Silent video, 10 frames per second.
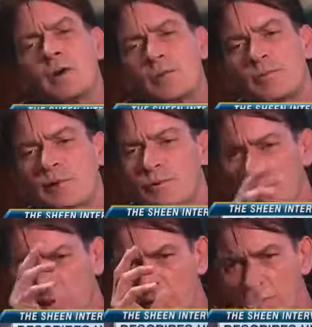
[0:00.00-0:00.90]
But but
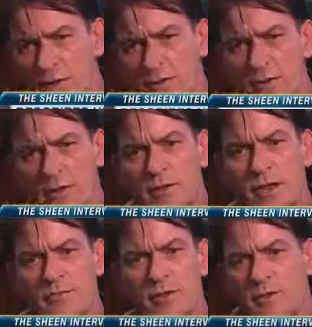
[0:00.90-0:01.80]
for me, it's it's
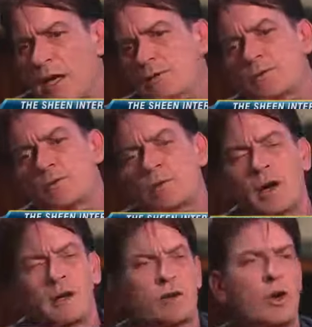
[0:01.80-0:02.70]
it's I've just answered to a
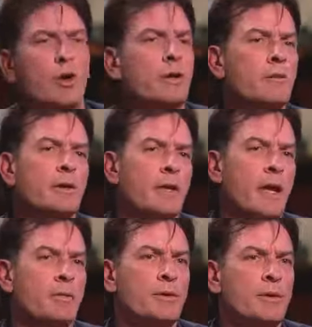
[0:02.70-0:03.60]
higher calling, and it
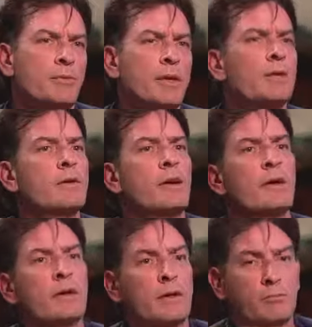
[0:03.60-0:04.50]
happened in the blink of an
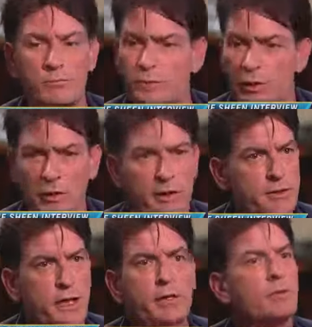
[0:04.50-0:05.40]
eye, and I'm totally
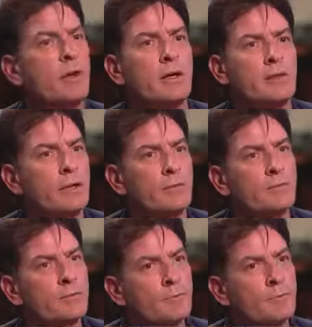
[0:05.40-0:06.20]
excited by it. You know.